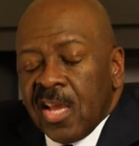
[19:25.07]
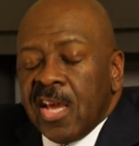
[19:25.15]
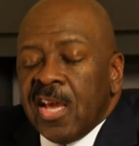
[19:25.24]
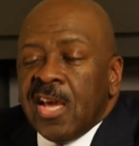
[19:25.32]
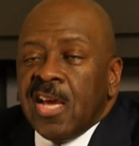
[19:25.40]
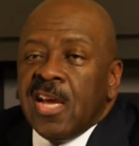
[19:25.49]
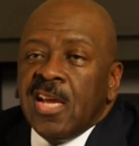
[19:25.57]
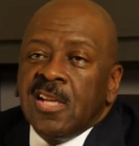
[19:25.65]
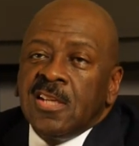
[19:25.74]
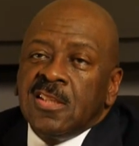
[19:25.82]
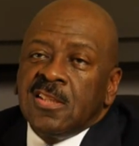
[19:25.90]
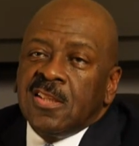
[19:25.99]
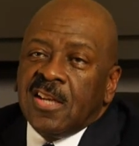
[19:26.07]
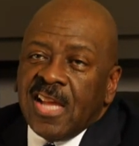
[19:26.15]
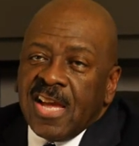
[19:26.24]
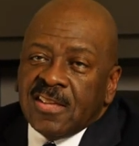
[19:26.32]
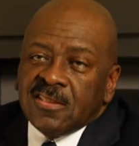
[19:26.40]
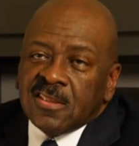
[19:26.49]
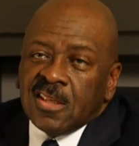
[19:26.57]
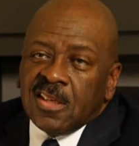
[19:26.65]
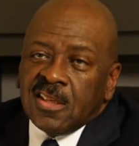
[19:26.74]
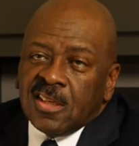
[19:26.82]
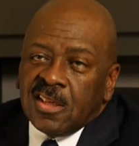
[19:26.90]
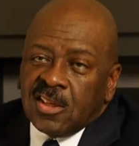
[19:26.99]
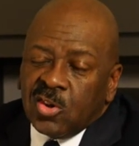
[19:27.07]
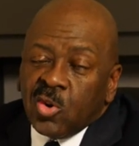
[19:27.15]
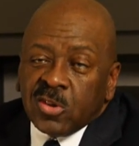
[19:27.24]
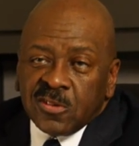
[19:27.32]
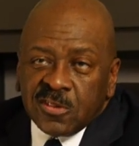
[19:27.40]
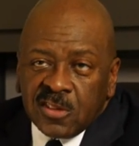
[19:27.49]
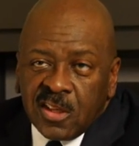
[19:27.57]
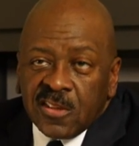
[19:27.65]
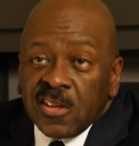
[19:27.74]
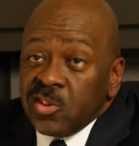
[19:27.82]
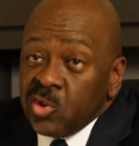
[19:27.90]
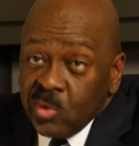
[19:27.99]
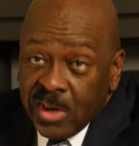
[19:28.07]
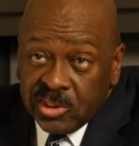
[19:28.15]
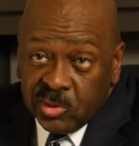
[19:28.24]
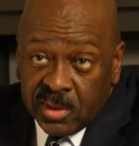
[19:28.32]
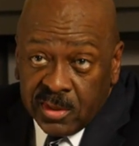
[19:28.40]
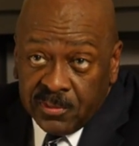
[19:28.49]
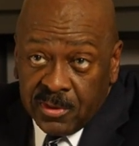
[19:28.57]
and the last course of study that you graduated